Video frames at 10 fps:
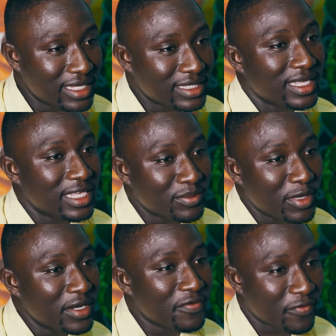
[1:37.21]
at least
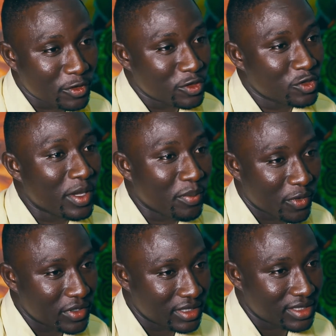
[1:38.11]
is being fought
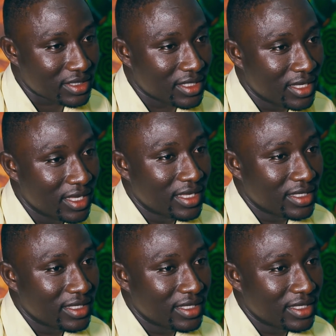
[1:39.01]
to a point.